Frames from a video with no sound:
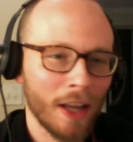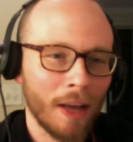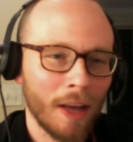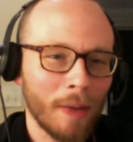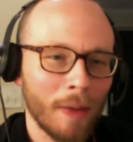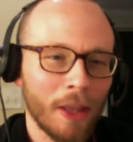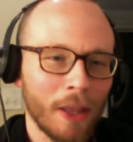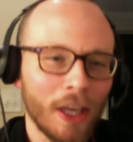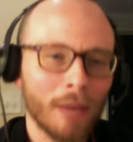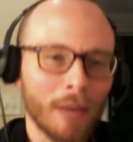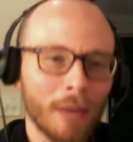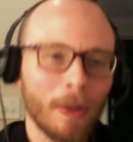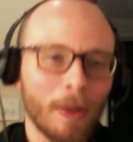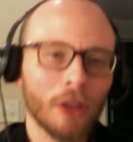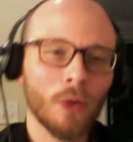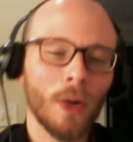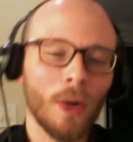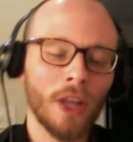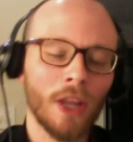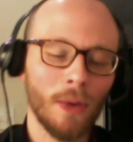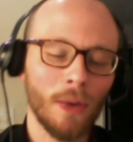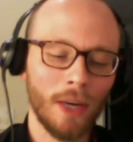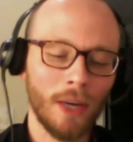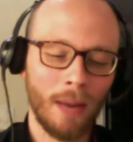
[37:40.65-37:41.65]
I mean, think about the
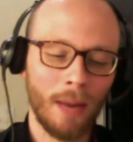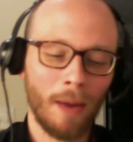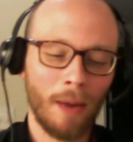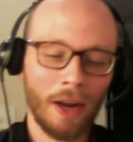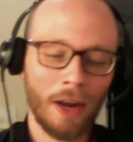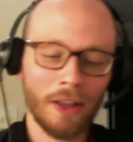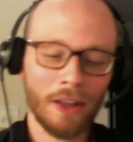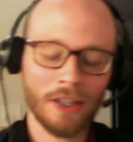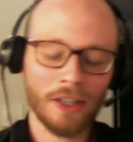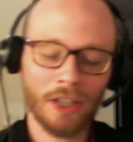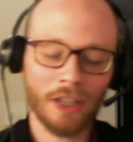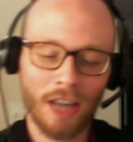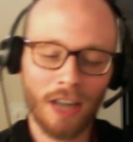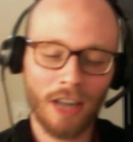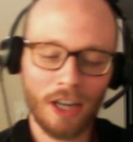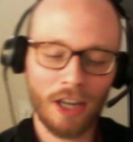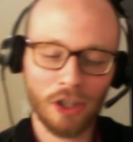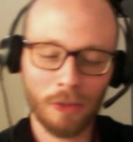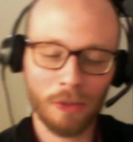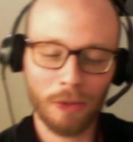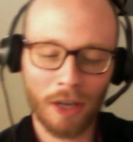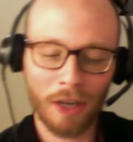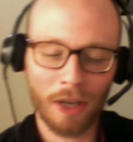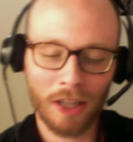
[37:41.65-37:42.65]
way that we came out of this
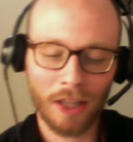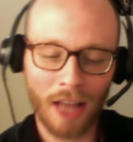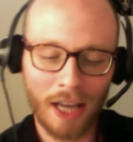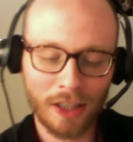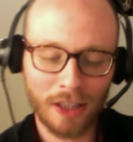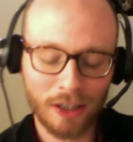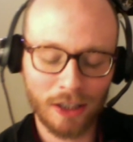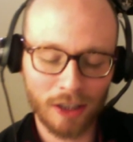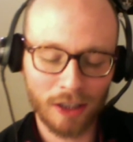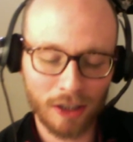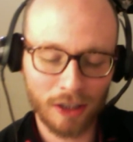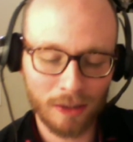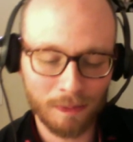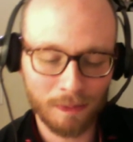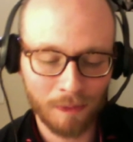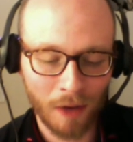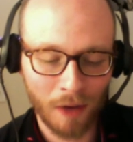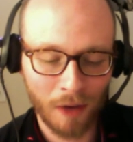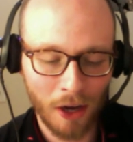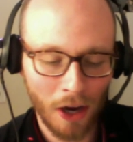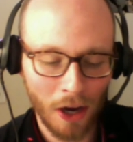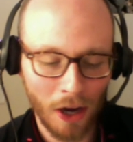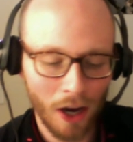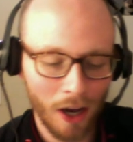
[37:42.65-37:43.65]
international break last season.
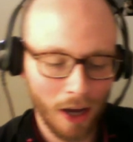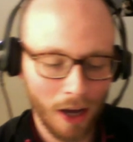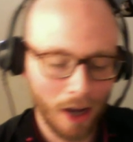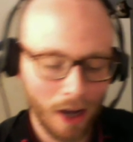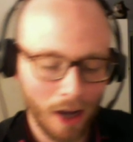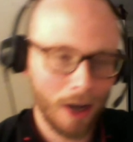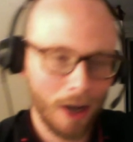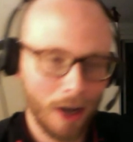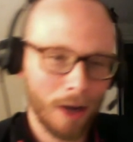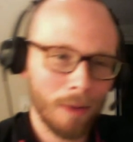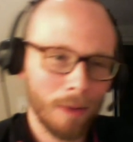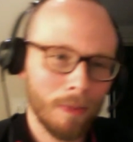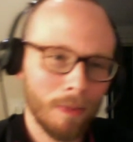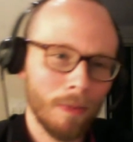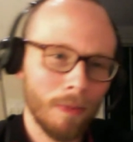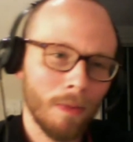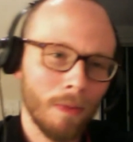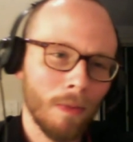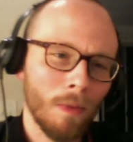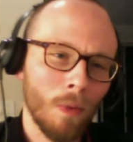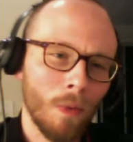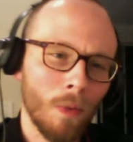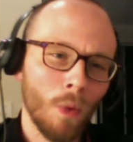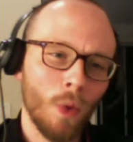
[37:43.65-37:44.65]

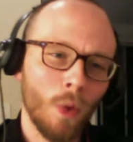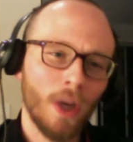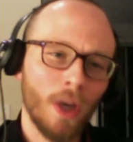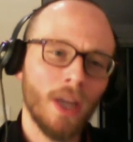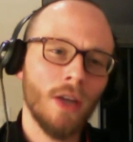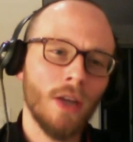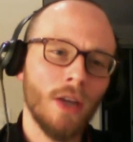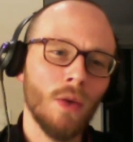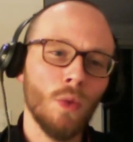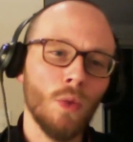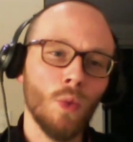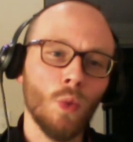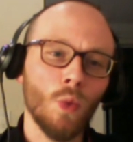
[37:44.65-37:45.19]
We